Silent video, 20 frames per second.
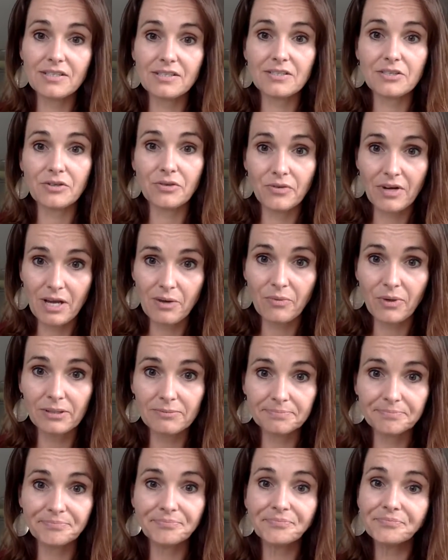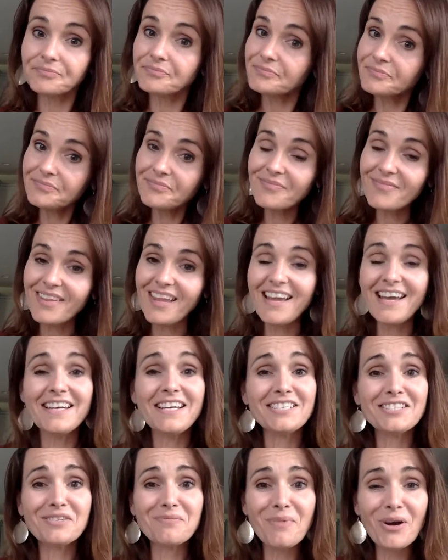is a great one. And
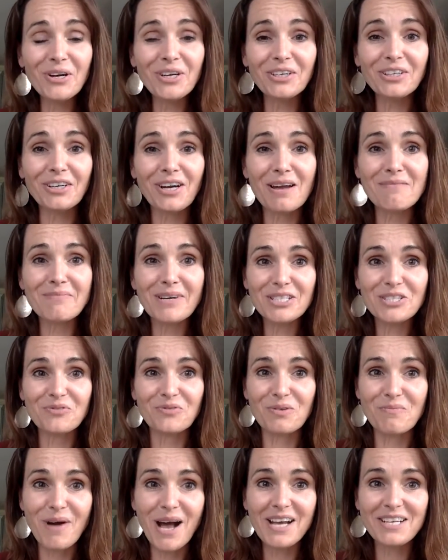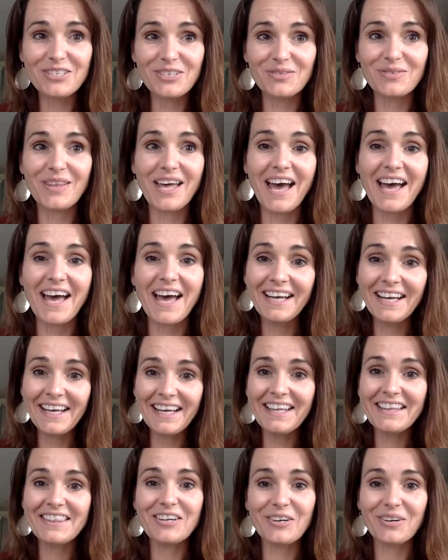as a marketer, I must remind you that
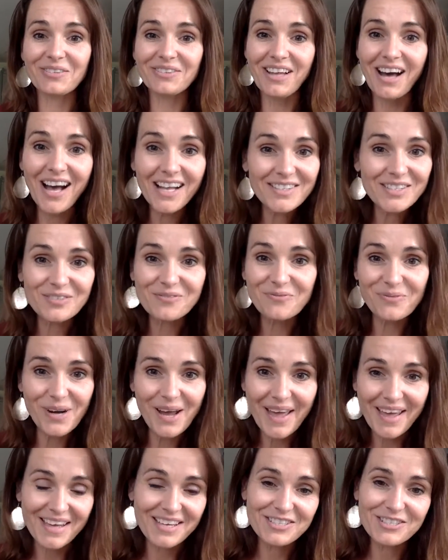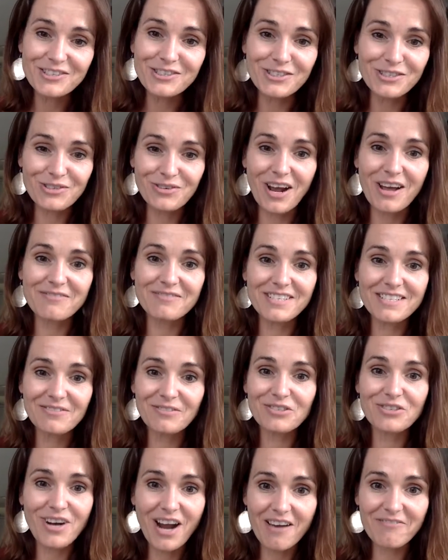there are lots of ways to drive
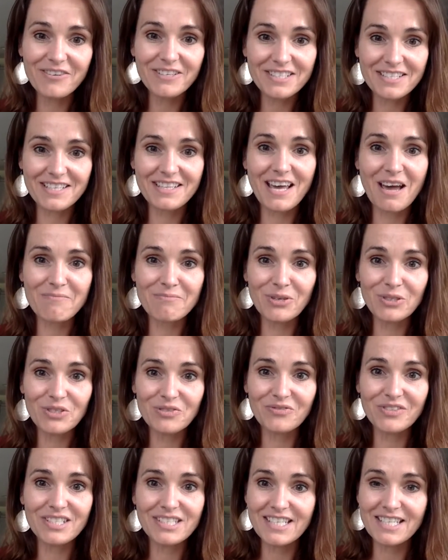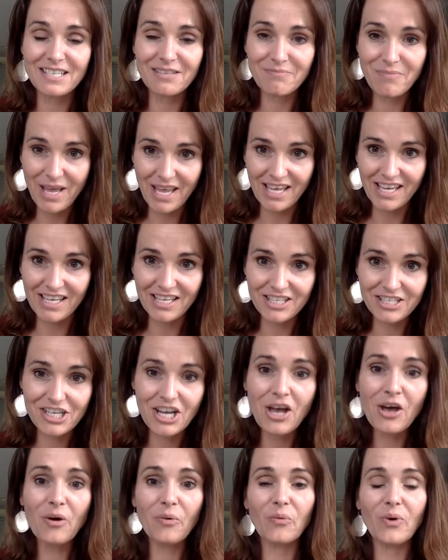traffic to that most visited page,
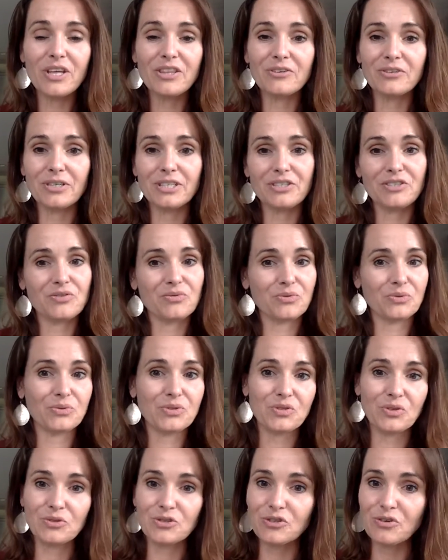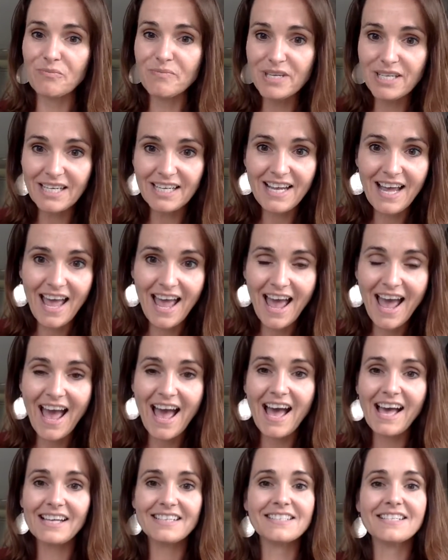whether it's through social media
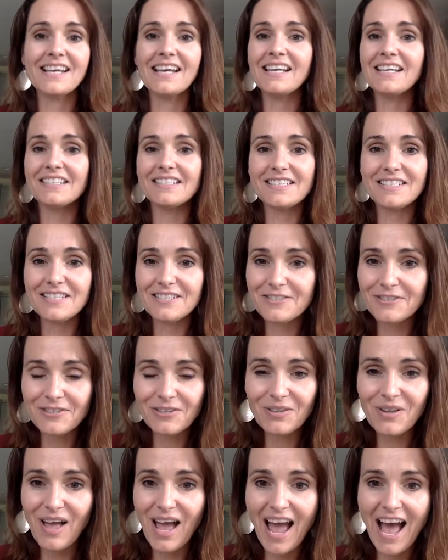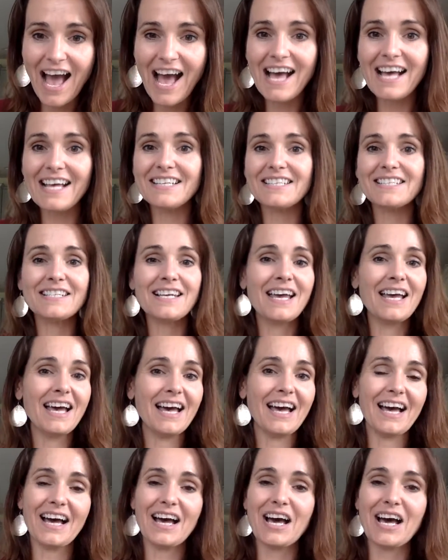ads, digital ads,
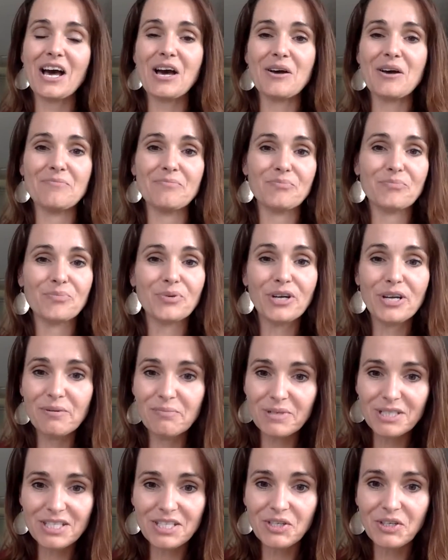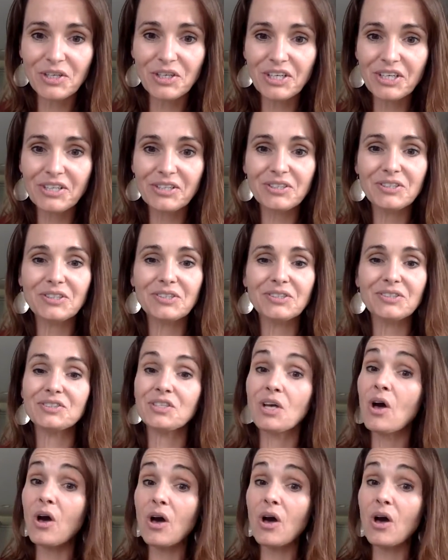print materials,